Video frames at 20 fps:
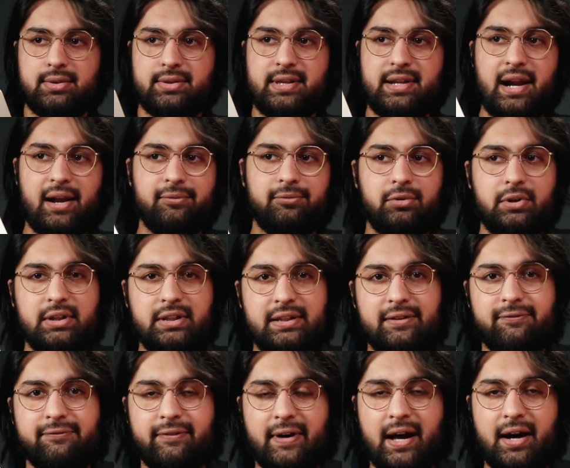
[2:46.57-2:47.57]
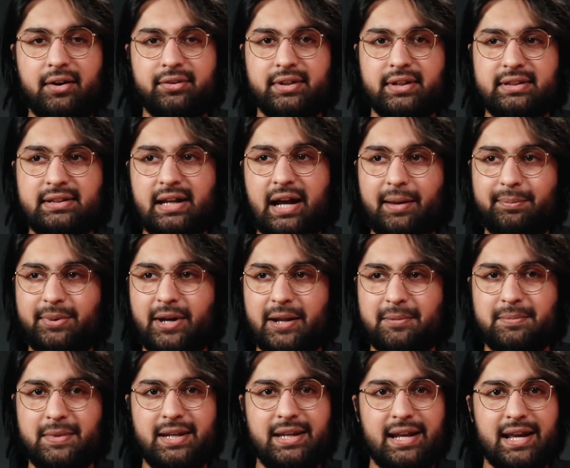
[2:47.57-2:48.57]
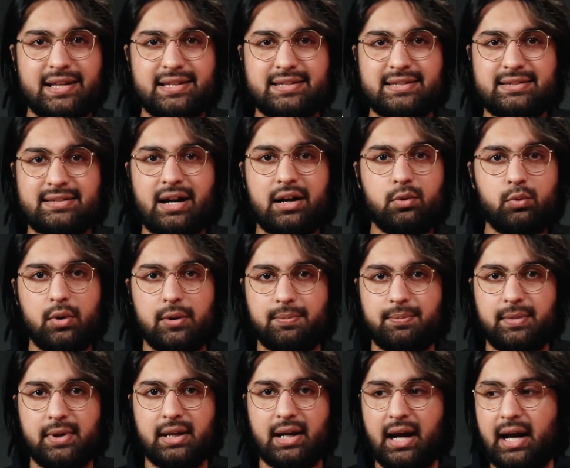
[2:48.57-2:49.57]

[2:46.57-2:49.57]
then I've really found that the iPad mini has stuck with me.